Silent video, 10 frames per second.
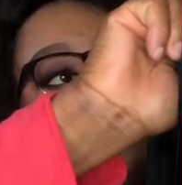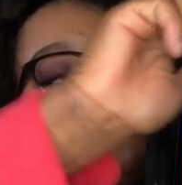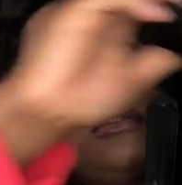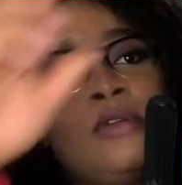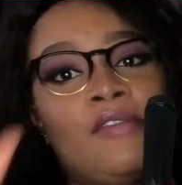
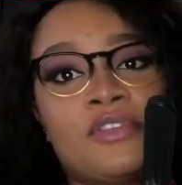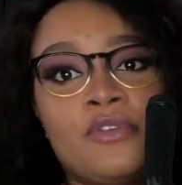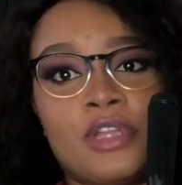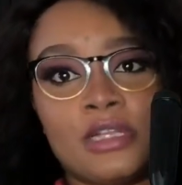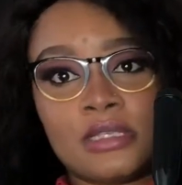so I've
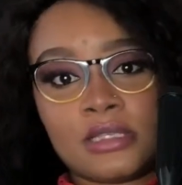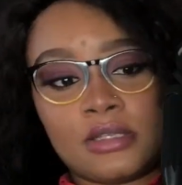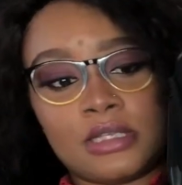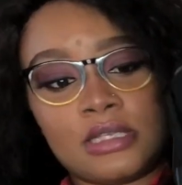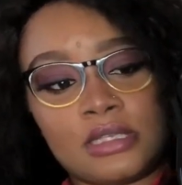screwed it, so
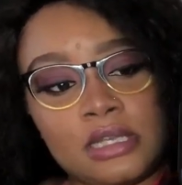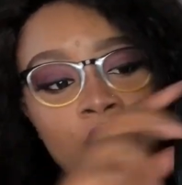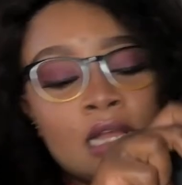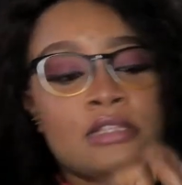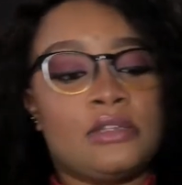this is it.
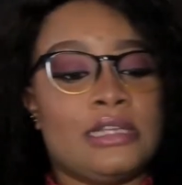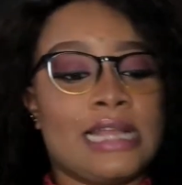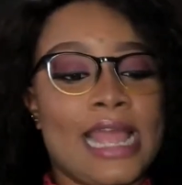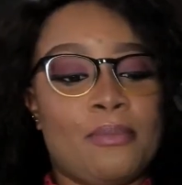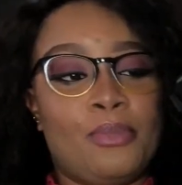So then
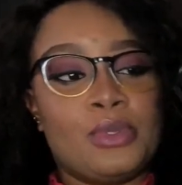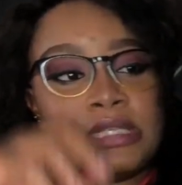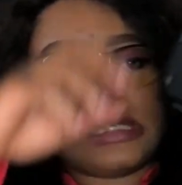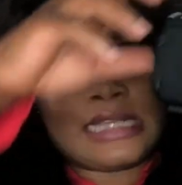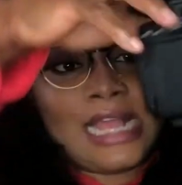I put
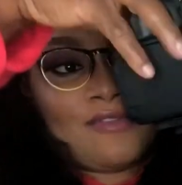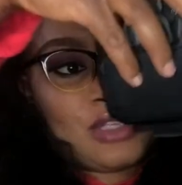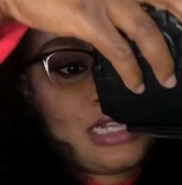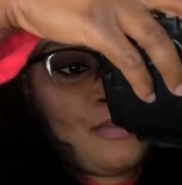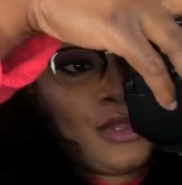it, I have to
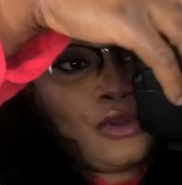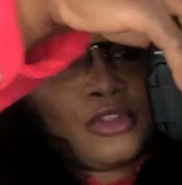clip it on